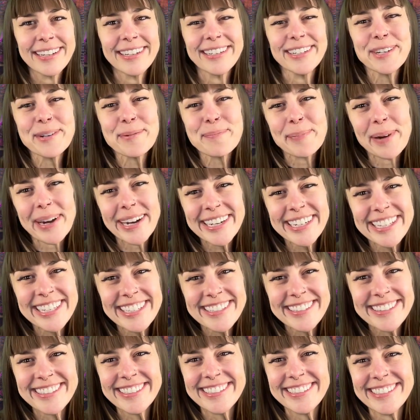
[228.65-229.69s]
Your body
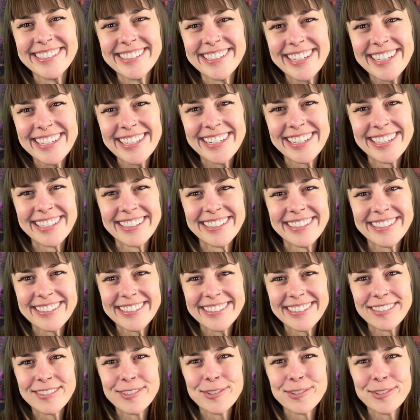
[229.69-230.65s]
is a genius.